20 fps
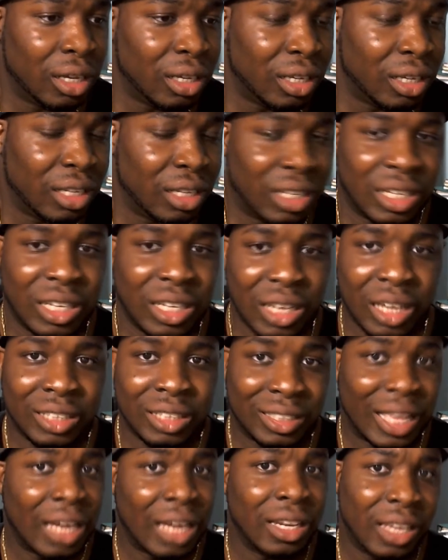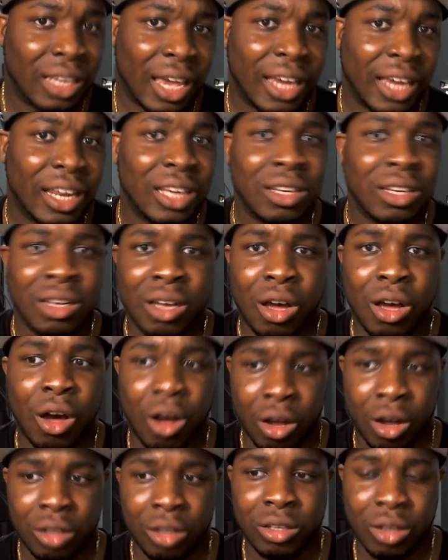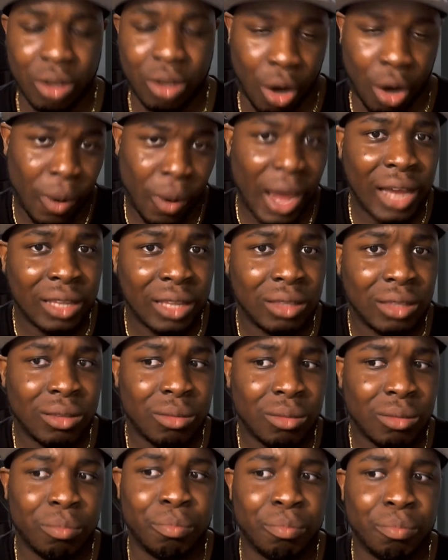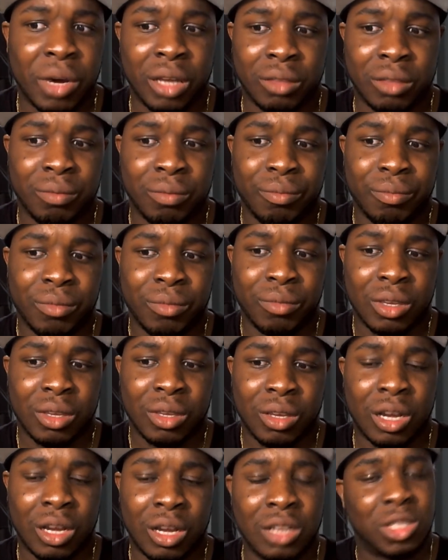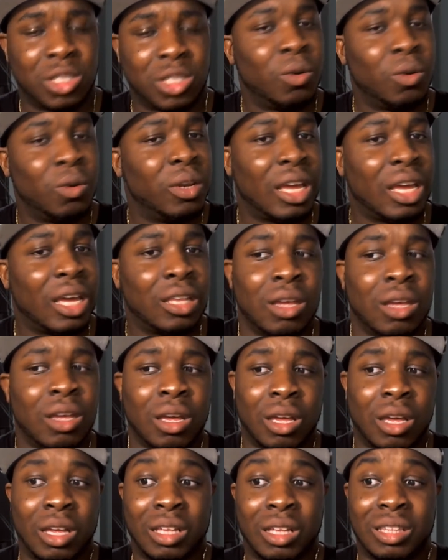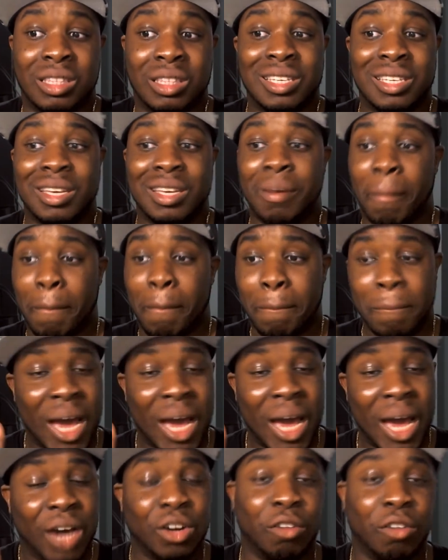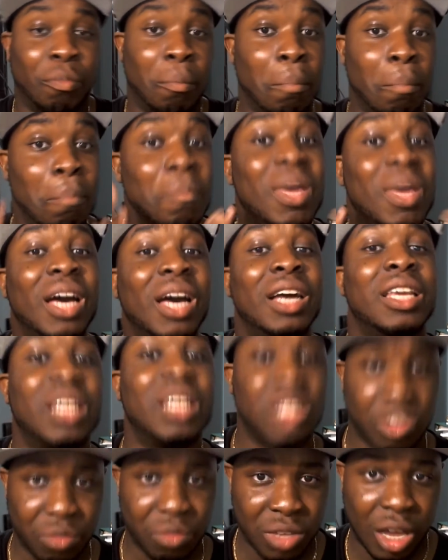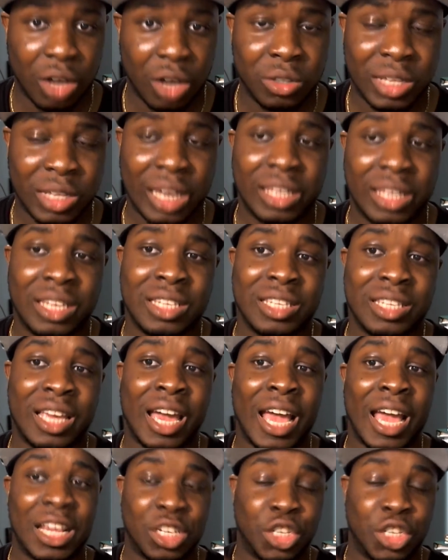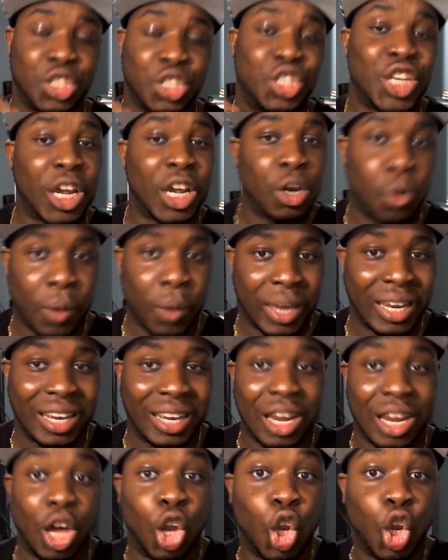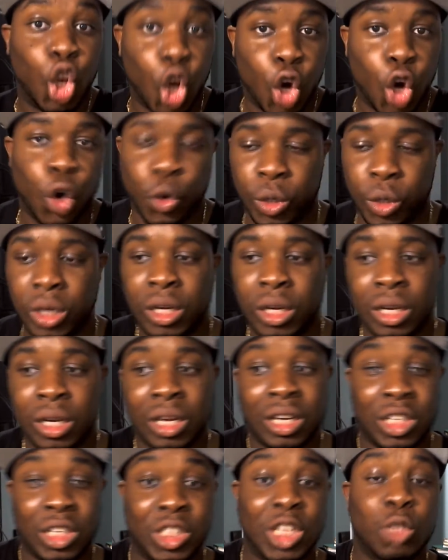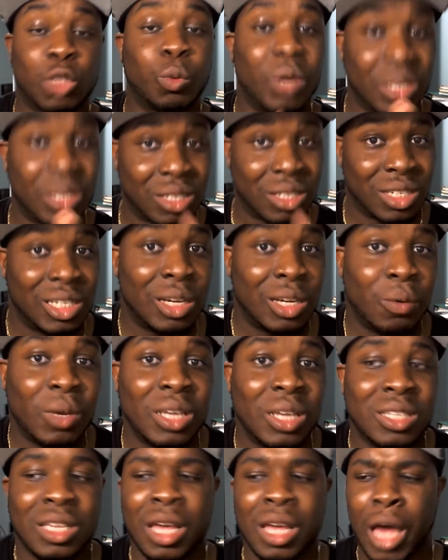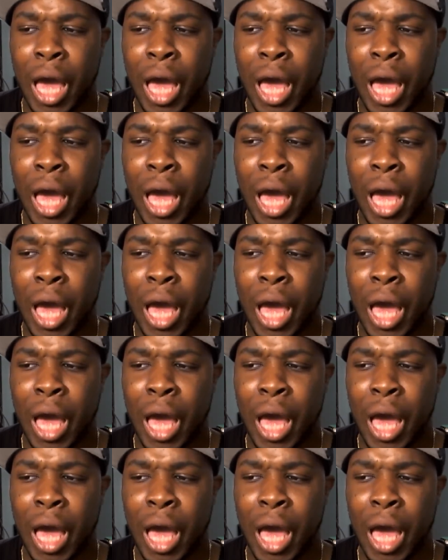he is dedicated, all right, but considering that the amount of millions of dollars that this guy has generated alone just with his series,